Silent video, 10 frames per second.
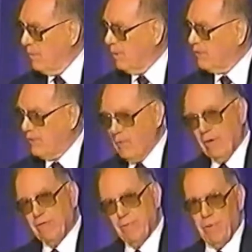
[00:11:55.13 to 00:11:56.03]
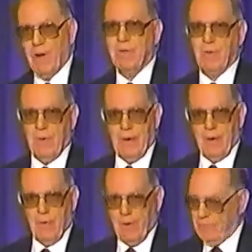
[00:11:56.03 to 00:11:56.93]
A series of monetary
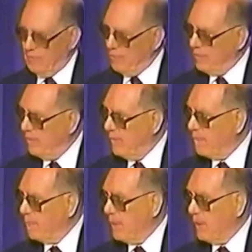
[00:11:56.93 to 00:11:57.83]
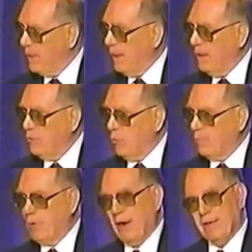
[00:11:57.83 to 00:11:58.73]
crises leading to a
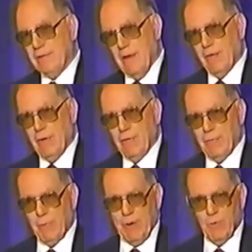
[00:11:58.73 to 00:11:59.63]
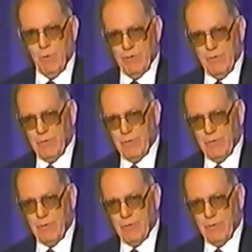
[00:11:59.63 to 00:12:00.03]
breakdown of the Bretton Woods